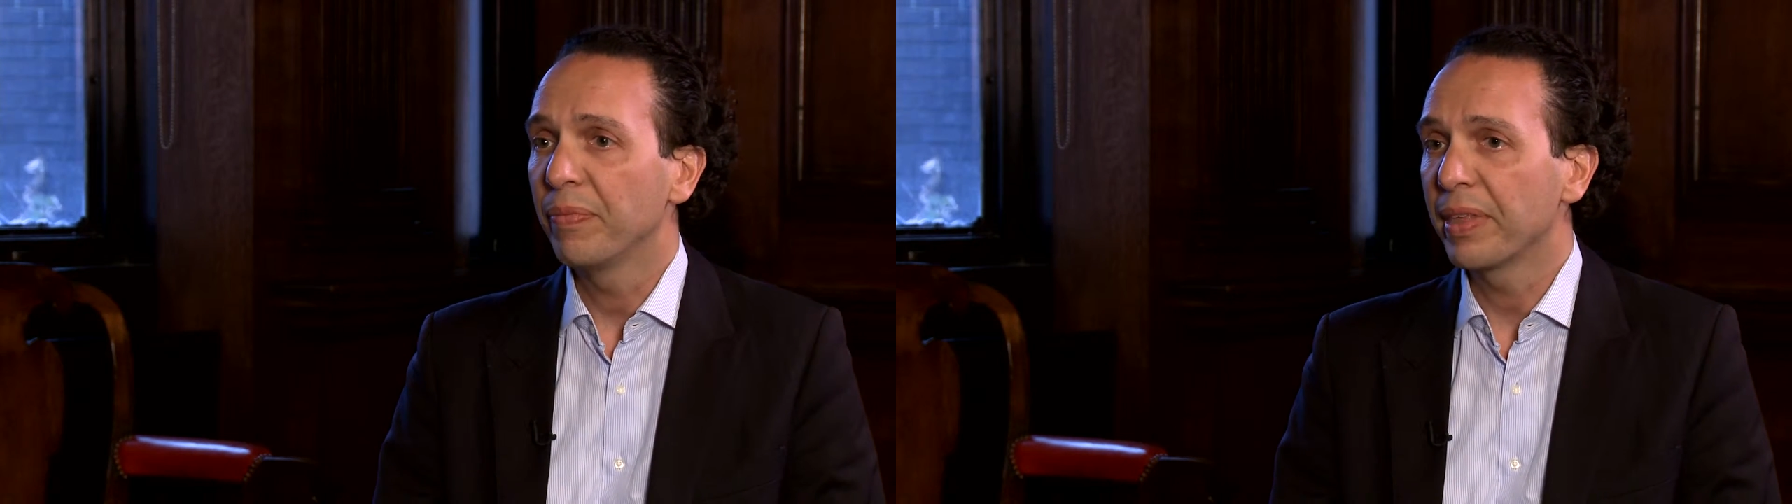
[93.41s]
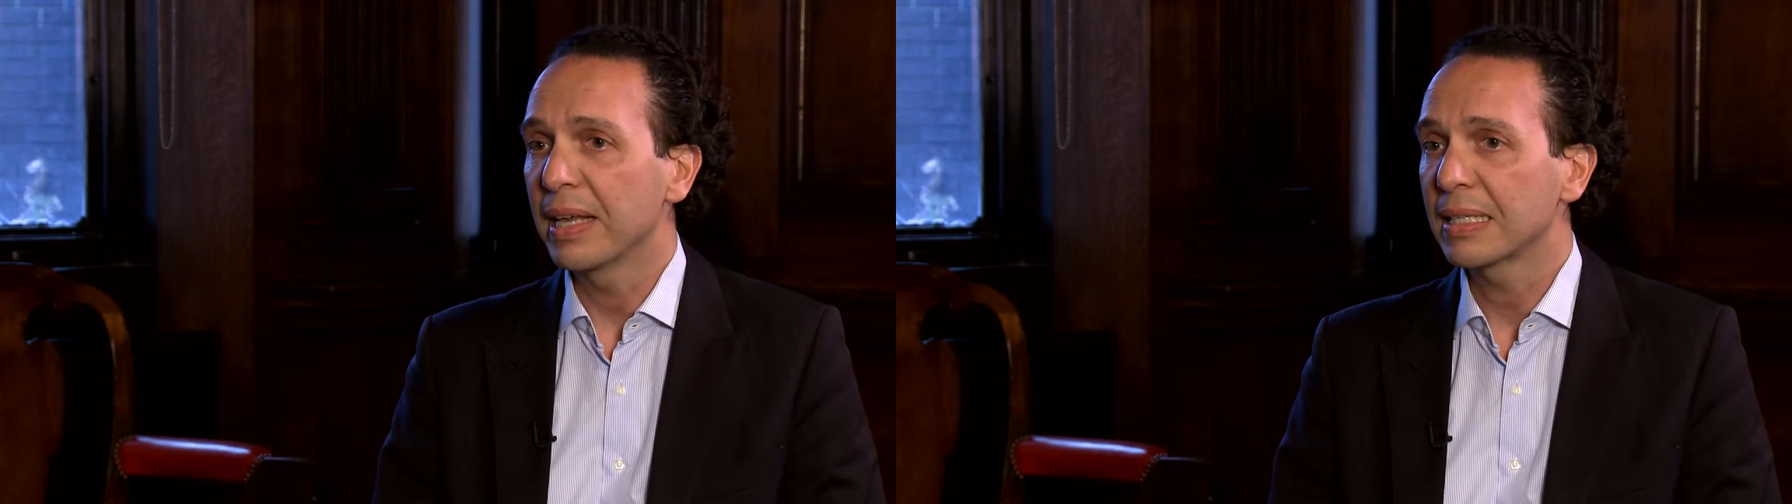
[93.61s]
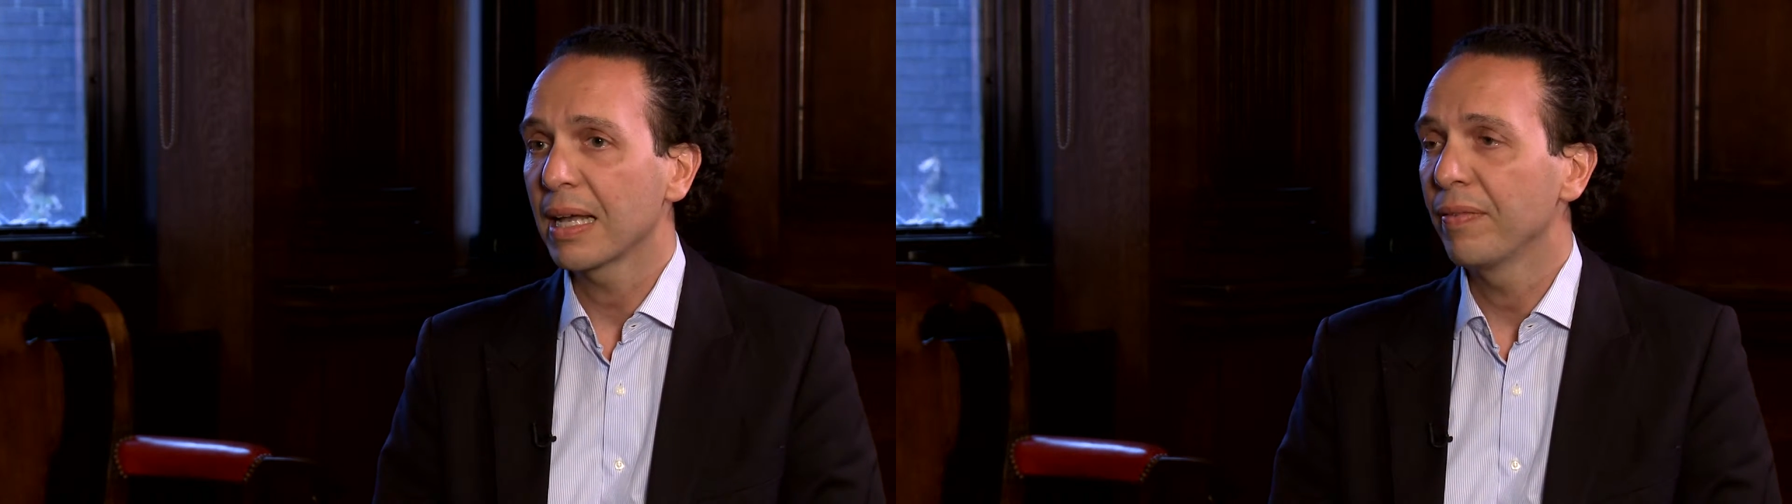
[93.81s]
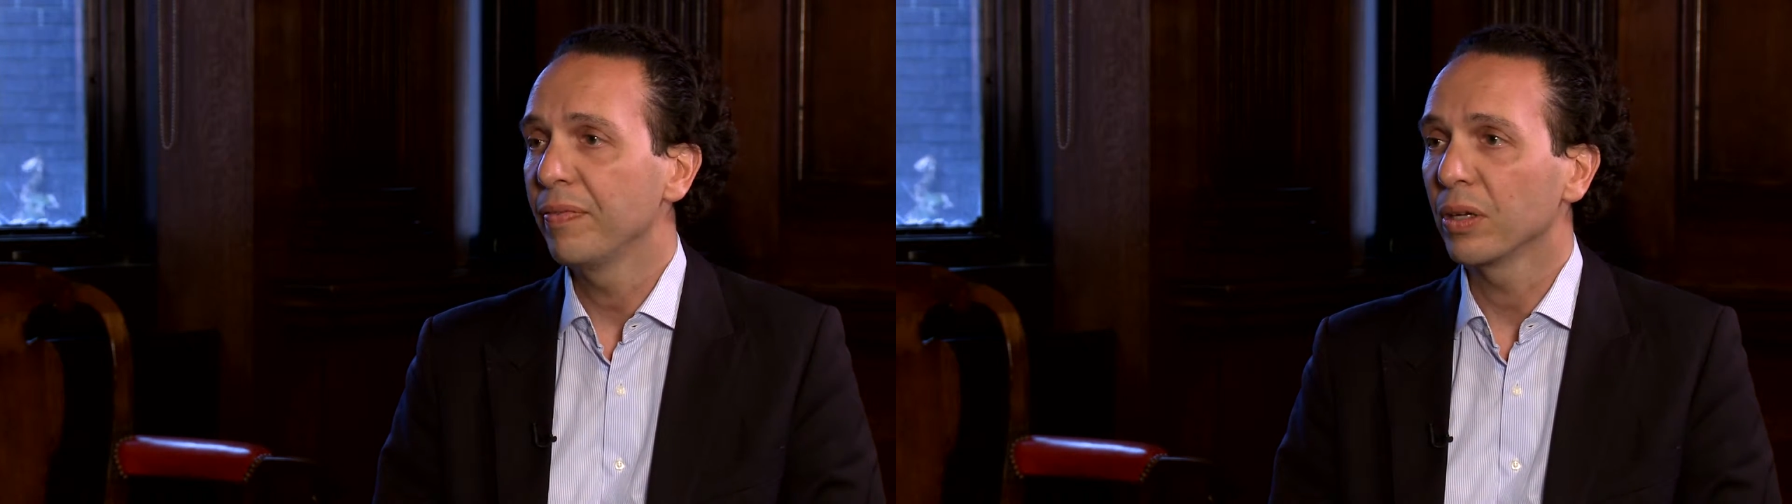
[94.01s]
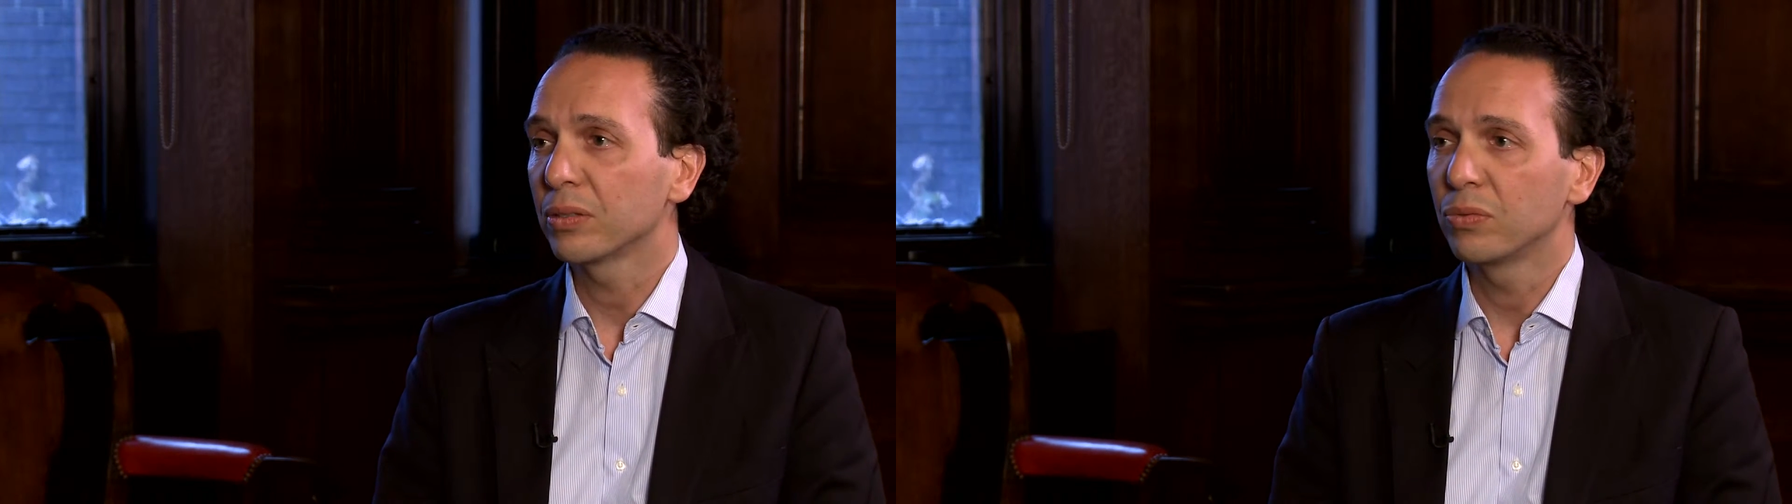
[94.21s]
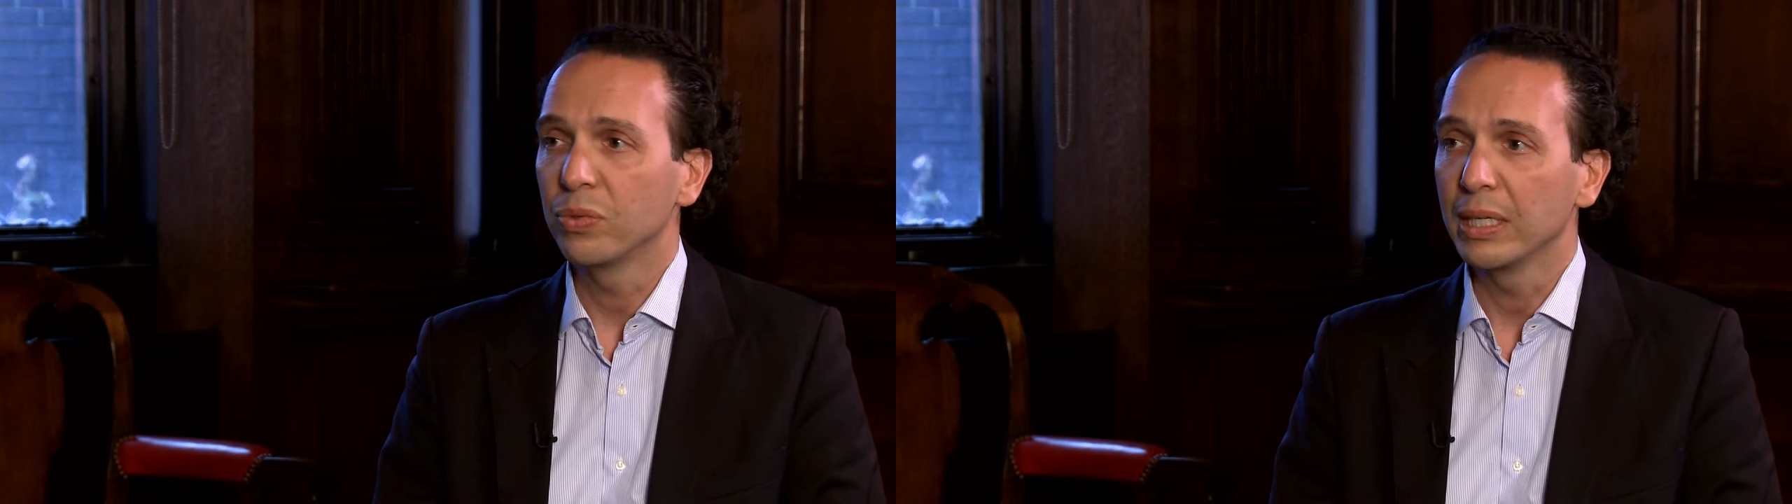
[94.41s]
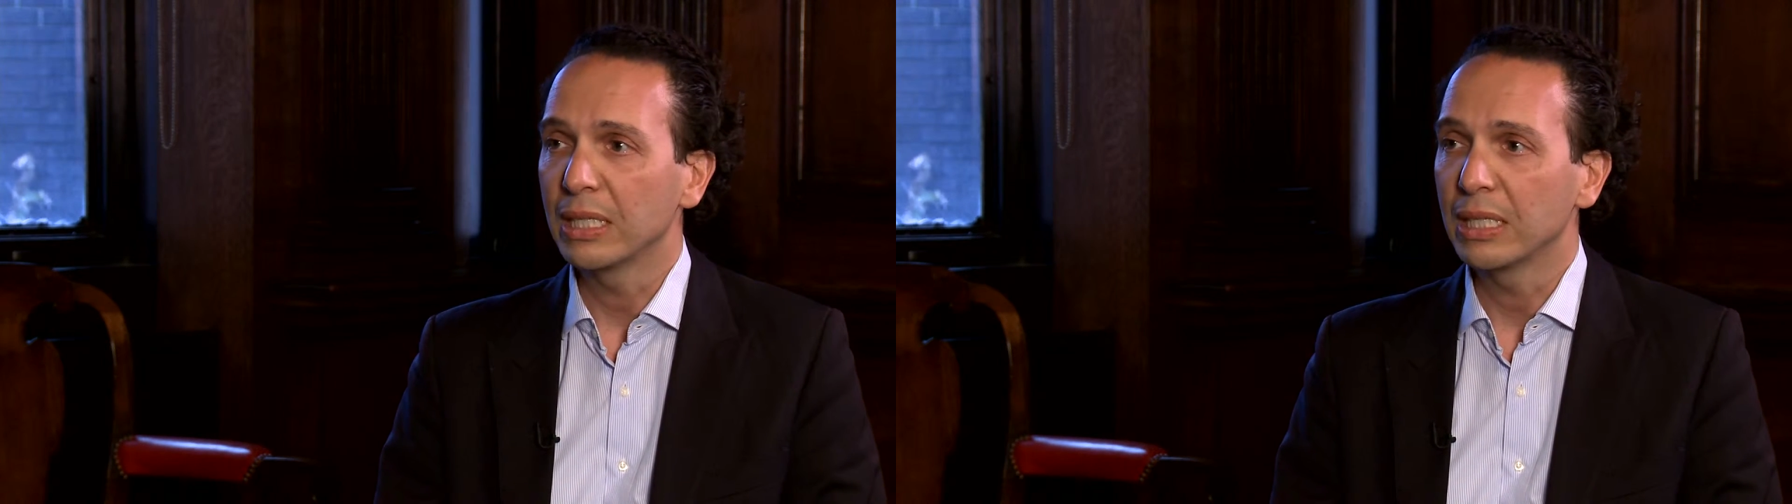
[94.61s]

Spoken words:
things have not really